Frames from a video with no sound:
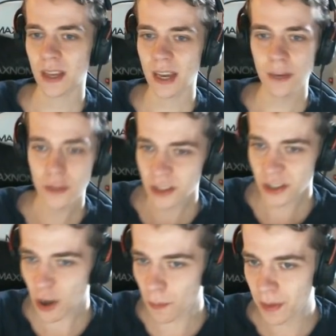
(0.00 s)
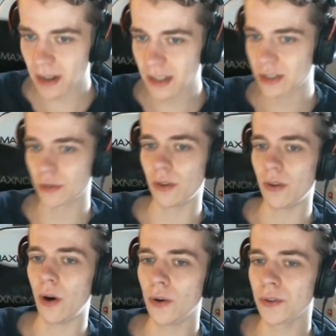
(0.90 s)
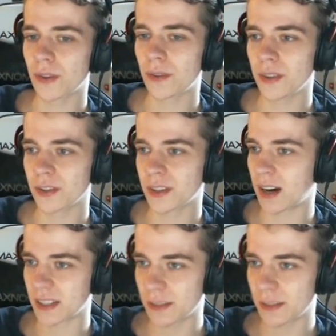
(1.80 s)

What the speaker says: If you just compare it to old revealed cards,